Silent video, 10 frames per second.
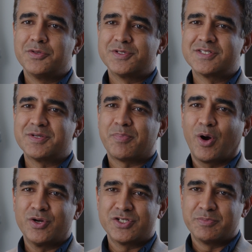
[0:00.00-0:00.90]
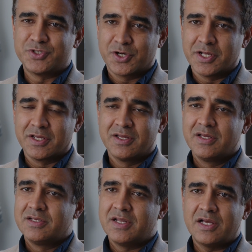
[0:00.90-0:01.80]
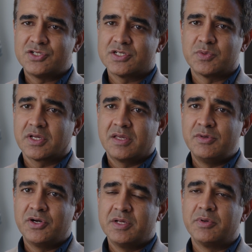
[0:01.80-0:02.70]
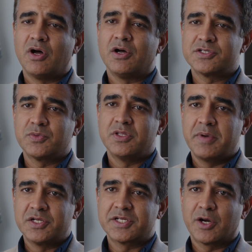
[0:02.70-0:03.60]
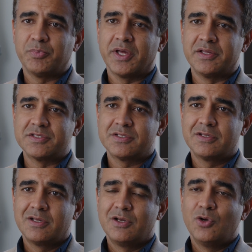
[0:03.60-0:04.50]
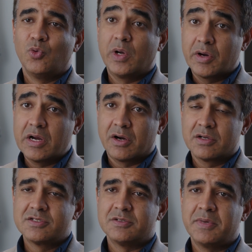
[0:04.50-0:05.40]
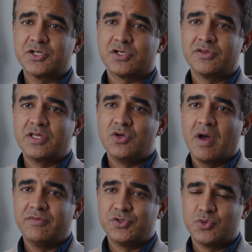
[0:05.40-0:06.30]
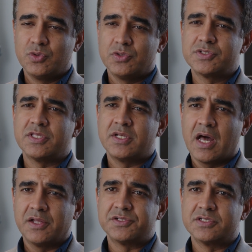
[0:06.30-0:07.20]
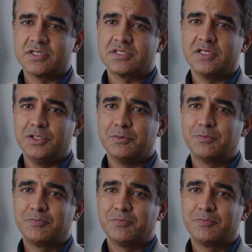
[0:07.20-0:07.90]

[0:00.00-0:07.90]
this is a partnership journey, not just with a community, but also with the managed care plans. We're here to make sure that you have the tools and the knowledge to succeed.